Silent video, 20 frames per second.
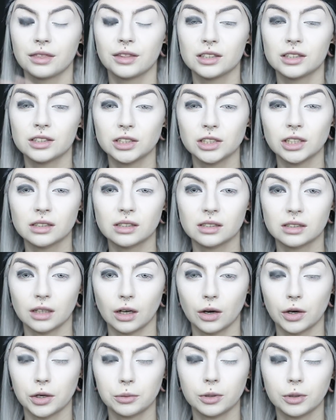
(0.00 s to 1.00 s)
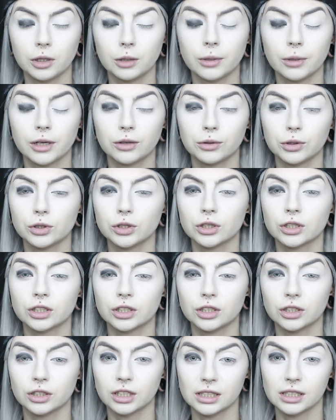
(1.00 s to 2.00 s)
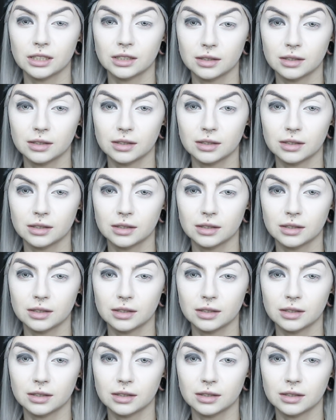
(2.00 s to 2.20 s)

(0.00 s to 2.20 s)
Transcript: This looks terrible, but it will look good in a